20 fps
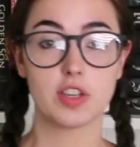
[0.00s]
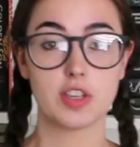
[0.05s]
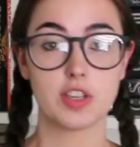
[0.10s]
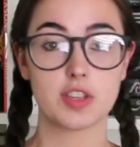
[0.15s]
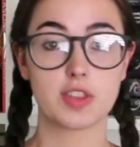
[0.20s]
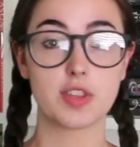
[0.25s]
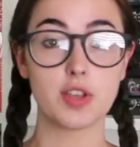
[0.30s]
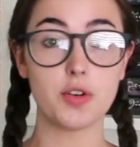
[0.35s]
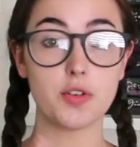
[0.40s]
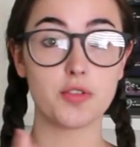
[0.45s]

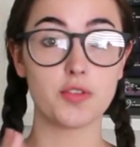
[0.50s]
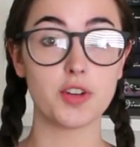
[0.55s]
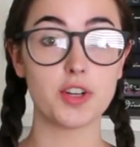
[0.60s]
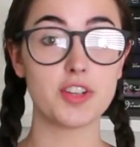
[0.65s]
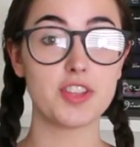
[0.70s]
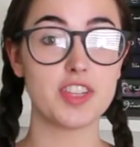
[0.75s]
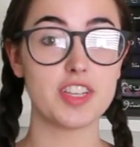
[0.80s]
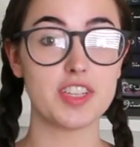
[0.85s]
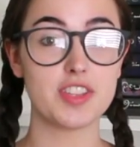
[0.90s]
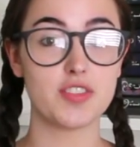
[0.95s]
So
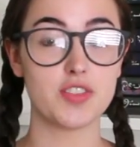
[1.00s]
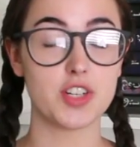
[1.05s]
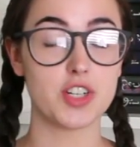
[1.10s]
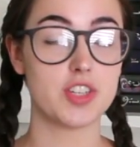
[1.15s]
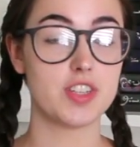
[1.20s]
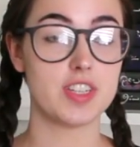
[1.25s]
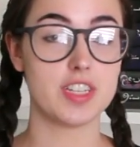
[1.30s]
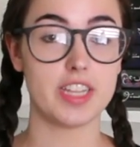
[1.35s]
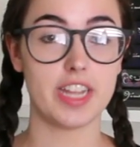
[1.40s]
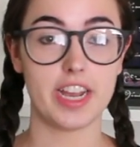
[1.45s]
first things
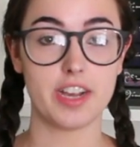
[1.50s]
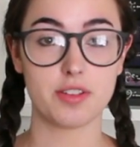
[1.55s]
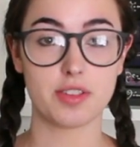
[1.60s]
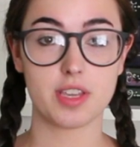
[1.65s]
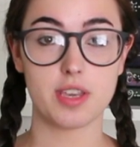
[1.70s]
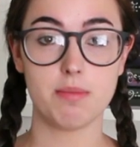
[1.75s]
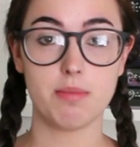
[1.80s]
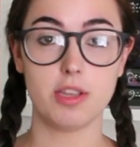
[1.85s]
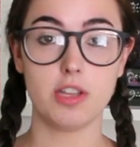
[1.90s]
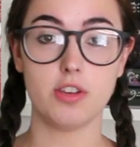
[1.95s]
first in the
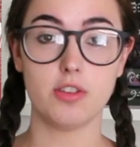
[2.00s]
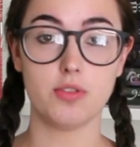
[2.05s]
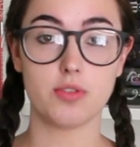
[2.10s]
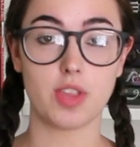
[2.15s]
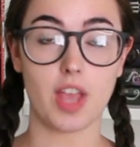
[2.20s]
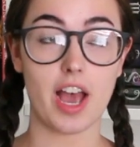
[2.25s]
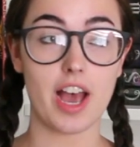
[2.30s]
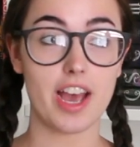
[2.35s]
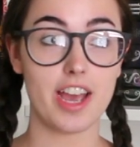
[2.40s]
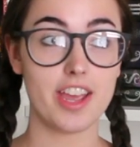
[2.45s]
housekeeping news,
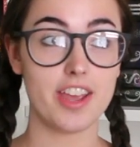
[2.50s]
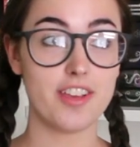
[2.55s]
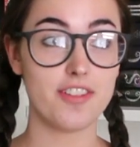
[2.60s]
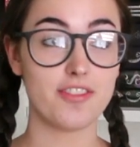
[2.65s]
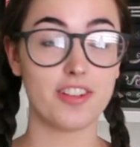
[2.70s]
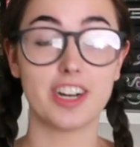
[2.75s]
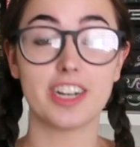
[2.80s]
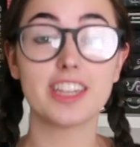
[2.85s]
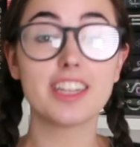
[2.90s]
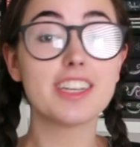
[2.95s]
I
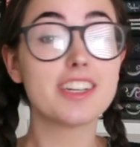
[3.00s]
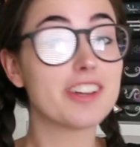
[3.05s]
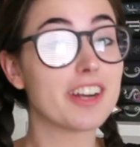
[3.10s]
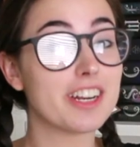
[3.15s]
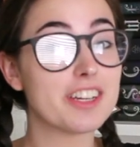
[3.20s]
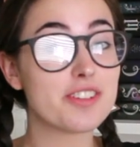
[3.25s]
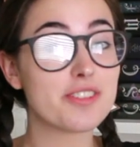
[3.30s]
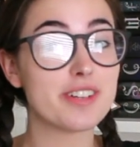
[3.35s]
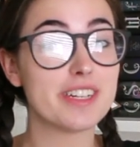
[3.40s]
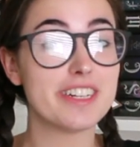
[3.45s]
finally
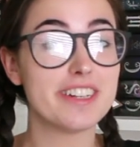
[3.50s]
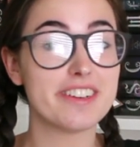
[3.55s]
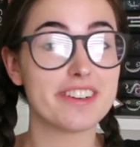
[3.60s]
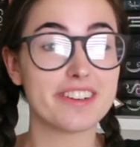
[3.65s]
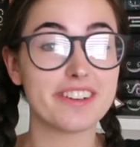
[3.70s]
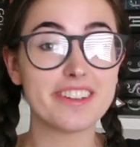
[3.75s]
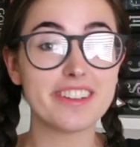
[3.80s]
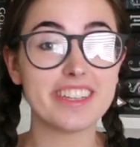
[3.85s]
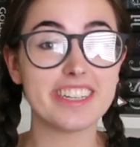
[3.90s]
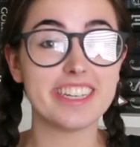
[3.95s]
graduated
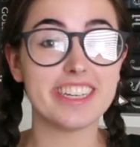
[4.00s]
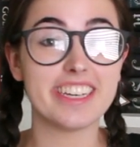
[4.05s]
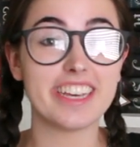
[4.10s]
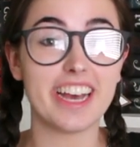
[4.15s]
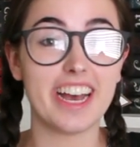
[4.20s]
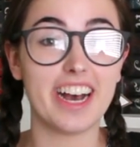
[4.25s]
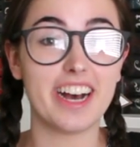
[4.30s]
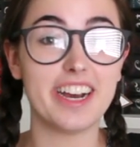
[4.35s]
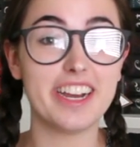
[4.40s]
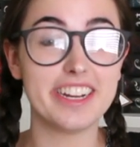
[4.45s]
early.
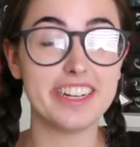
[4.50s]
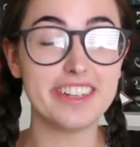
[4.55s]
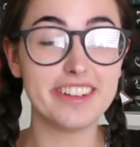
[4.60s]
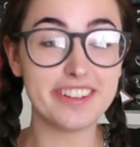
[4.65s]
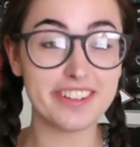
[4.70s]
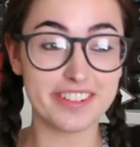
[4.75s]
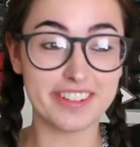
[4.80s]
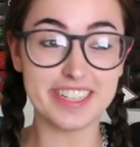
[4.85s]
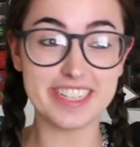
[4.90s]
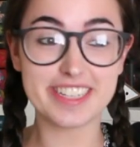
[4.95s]
I
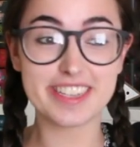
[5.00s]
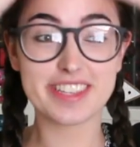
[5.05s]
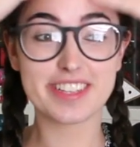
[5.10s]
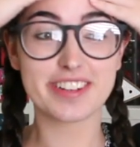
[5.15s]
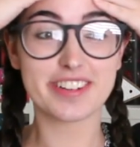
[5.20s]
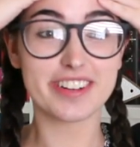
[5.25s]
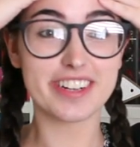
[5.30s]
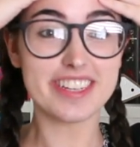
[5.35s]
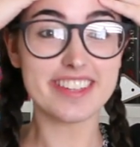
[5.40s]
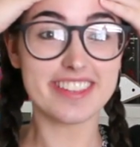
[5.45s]
know, it's
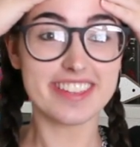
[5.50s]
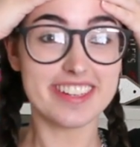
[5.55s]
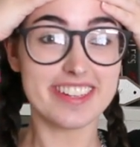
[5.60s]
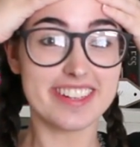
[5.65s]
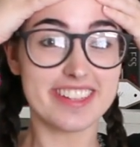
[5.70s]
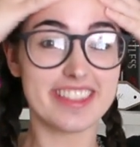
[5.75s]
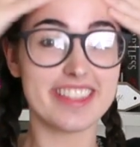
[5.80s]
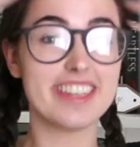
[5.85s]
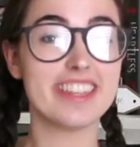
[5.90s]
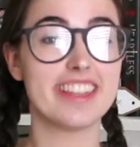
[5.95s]
crazy
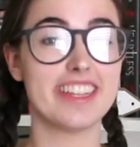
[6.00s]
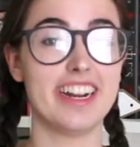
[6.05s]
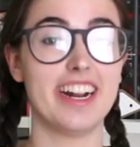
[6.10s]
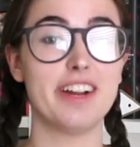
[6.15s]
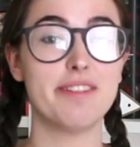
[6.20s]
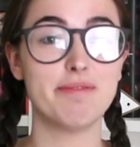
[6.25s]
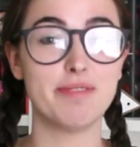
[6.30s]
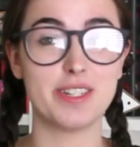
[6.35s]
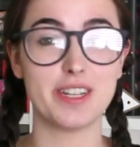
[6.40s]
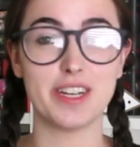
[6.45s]
to think that
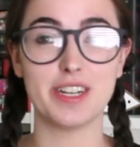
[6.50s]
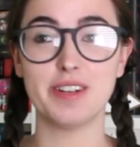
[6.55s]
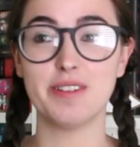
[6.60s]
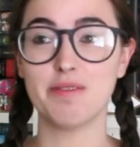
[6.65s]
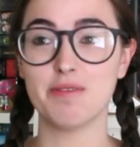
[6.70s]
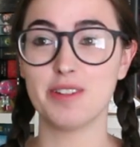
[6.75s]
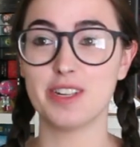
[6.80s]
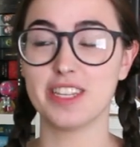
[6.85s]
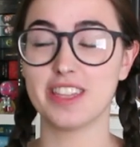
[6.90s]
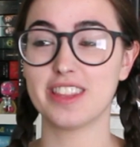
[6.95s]
I'm done
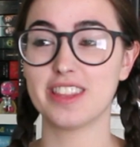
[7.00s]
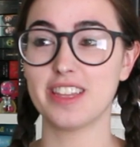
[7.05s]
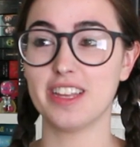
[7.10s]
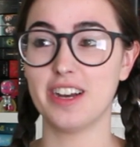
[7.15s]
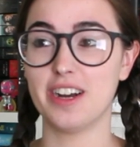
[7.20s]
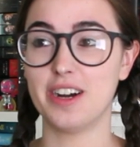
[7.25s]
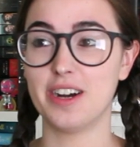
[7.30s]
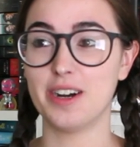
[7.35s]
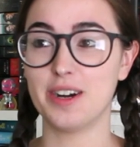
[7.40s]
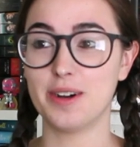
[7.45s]
with
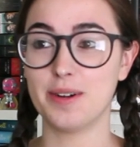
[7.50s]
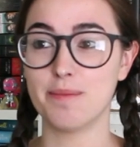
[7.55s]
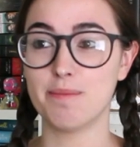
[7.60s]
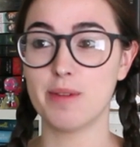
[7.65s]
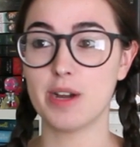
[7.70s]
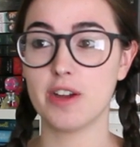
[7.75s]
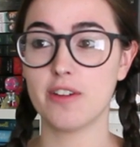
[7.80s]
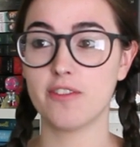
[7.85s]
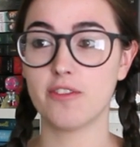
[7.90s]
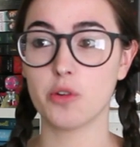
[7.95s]
um,
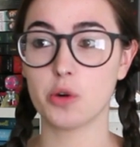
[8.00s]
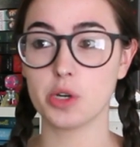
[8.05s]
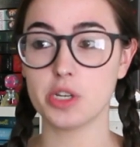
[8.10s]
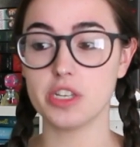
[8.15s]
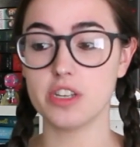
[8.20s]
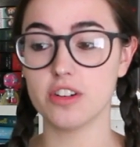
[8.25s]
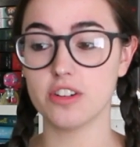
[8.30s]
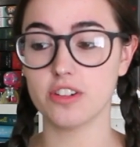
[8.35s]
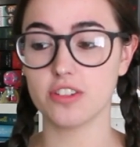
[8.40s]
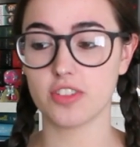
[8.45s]
four
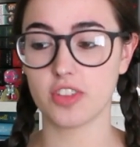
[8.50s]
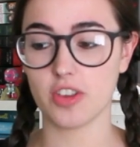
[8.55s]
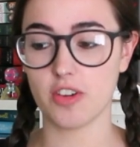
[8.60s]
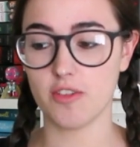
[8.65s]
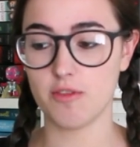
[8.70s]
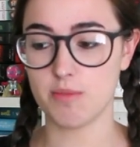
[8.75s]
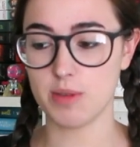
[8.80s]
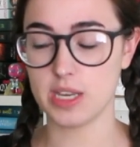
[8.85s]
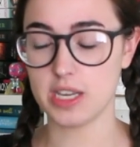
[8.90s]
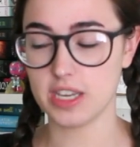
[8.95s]
years
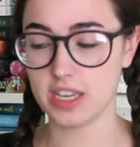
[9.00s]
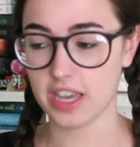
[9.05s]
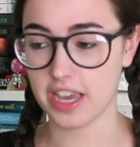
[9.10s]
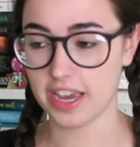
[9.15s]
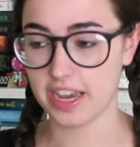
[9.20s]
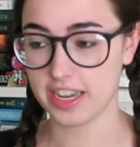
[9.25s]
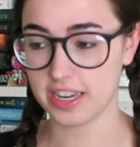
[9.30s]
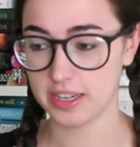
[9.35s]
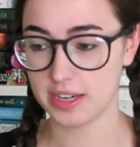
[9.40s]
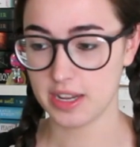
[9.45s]
of being
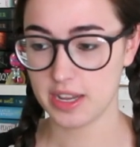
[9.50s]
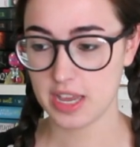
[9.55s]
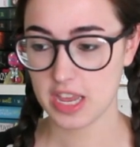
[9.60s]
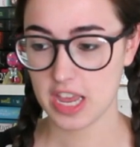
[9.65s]
at